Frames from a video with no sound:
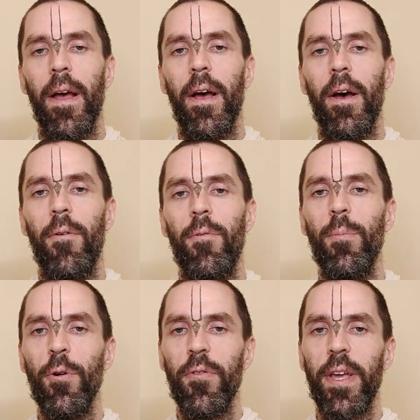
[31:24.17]

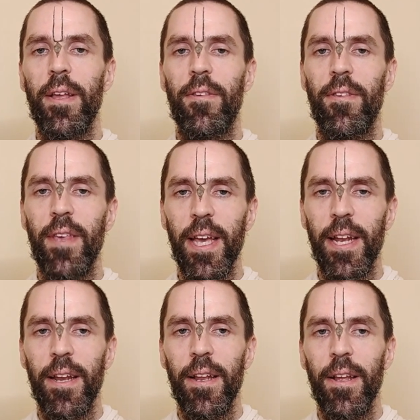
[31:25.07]
removing
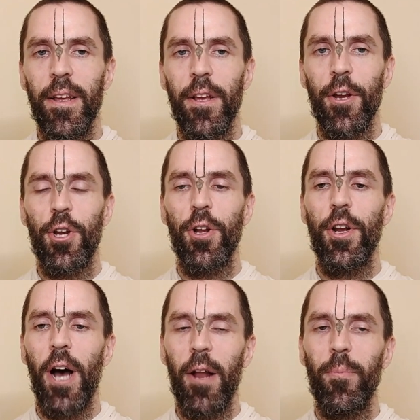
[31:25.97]
sin should
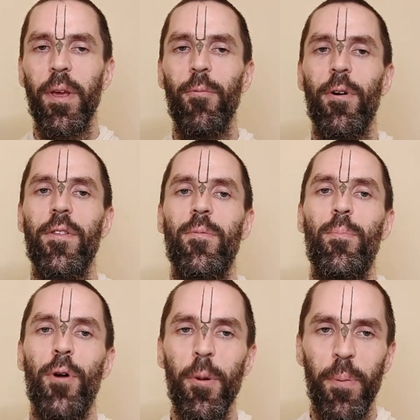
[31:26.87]
not be one's
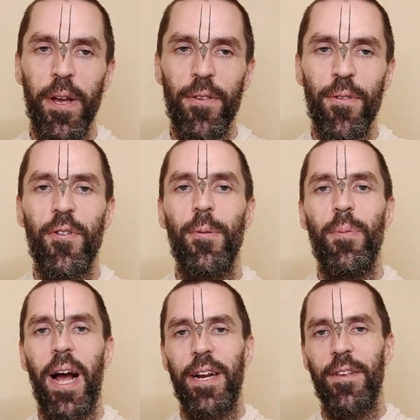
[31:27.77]
purpose for
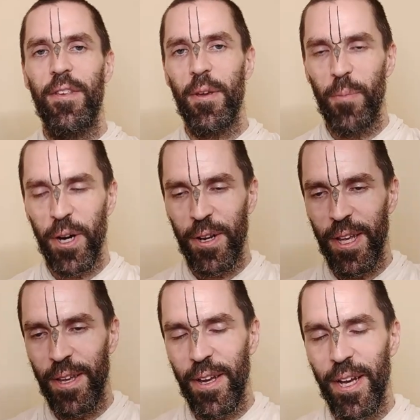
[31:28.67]
practicing bhakti.
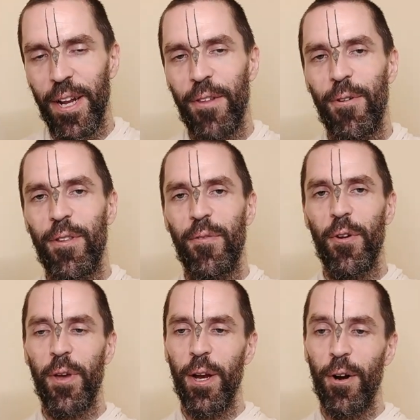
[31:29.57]
In other words, if you
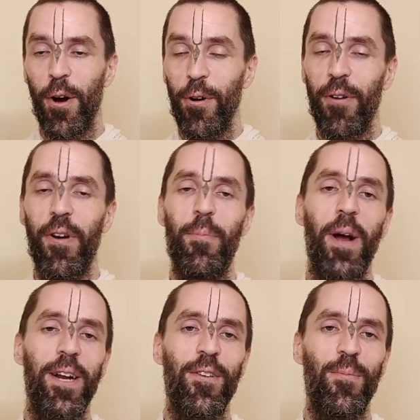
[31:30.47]
hear, oh, if I
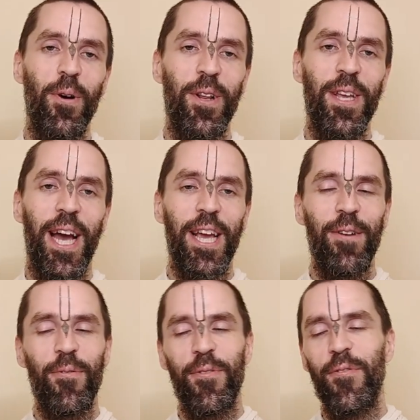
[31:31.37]
practice bhakti, I
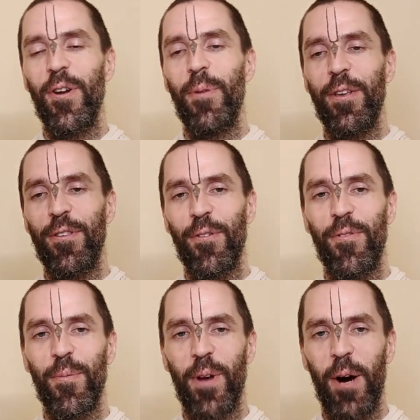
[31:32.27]
can free myself
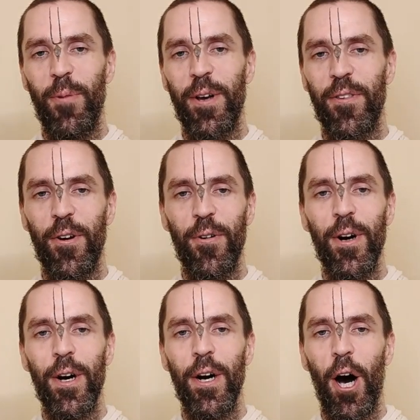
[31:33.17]
from kāma, so
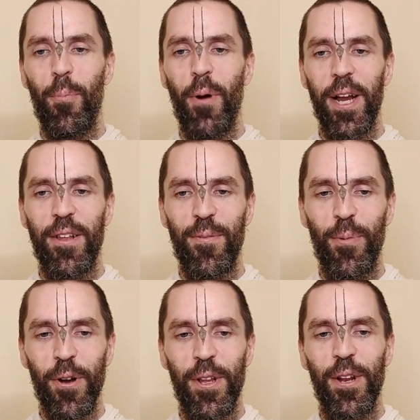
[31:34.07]
I'll practice
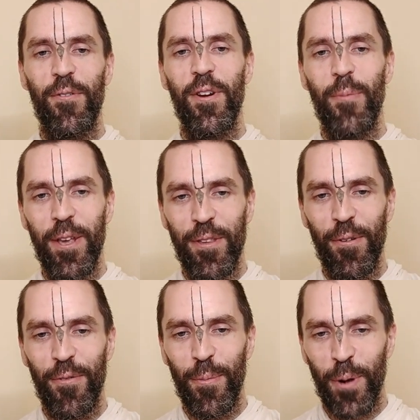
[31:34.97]
bhakti to free myself
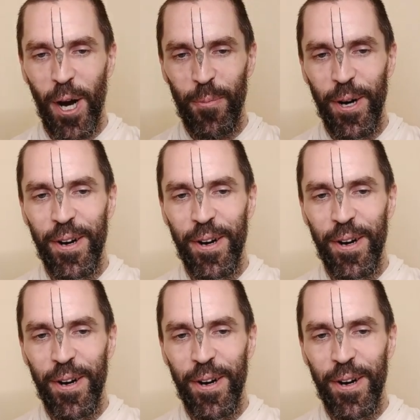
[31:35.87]
from kāma.